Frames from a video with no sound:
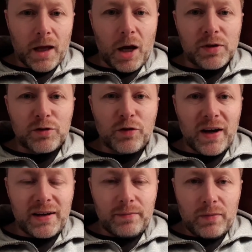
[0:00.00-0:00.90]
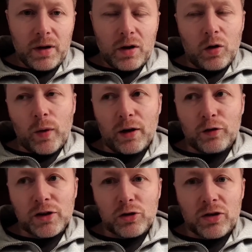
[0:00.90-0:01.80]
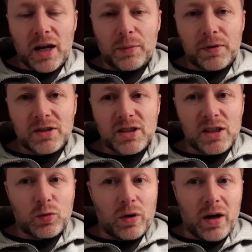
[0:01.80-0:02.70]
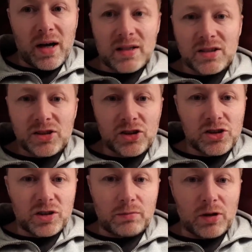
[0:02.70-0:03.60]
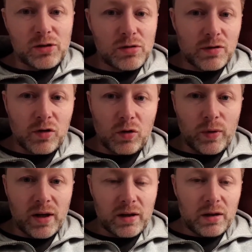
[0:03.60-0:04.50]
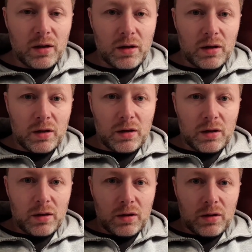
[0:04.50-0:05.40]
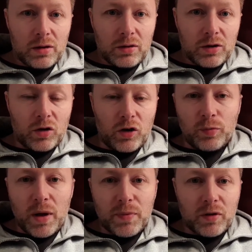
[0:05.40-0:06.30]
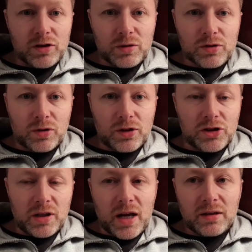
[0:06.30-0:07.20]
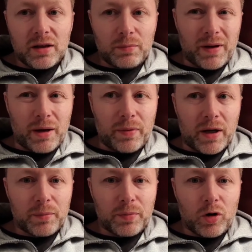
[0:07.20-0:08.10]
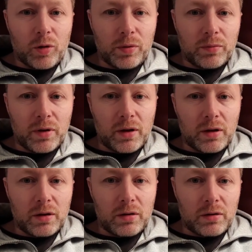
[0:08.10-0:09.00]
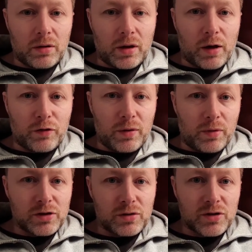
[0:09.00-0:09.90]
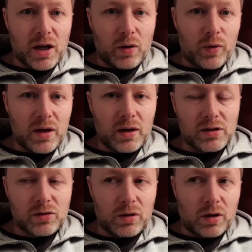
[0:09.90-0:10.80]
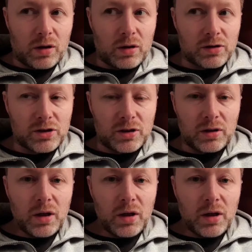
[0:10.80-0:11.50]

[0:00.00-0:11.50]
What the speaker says: It was fine. Went to a physiotherapist, he says what it is, it's just your muscles have got weak. You know, you've maybe got some sort of genetic bit of back problem that if the muscles get weak, it sort of hurts